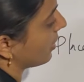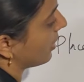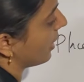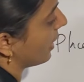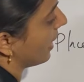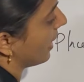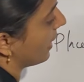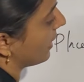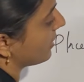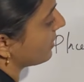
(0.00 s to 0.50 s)

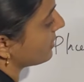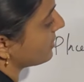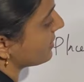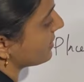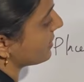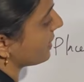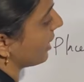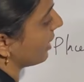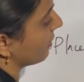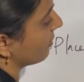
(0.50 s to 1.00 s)
and
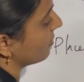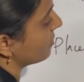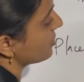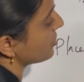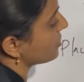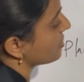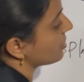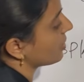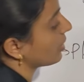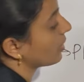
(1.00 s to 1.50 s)

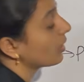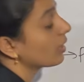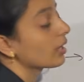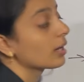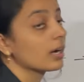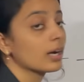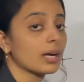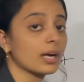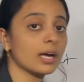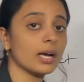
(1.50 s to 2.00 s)
sellers
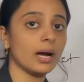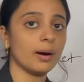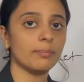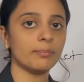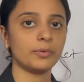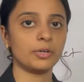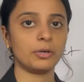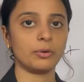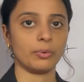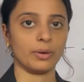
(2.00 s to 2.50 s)

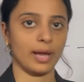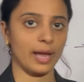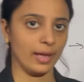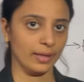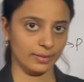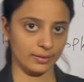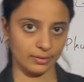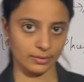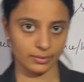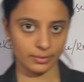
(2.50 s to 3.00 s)
come
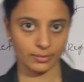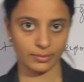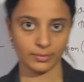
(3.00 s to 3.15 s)
together